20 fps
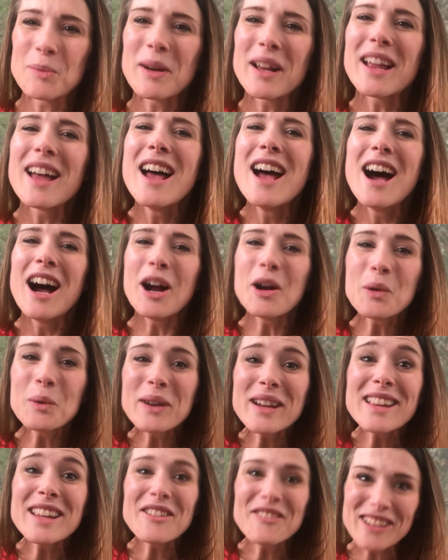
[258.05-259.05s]
but a
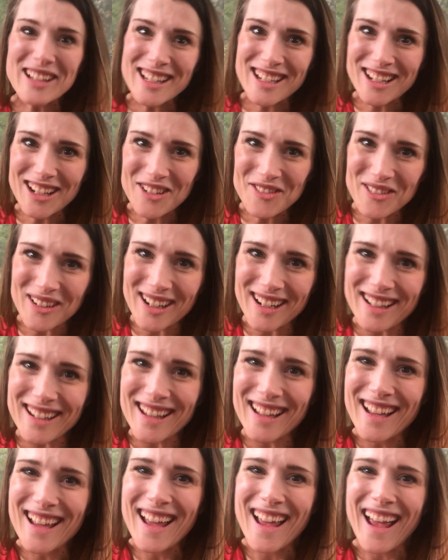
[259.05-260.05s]
really, really good one.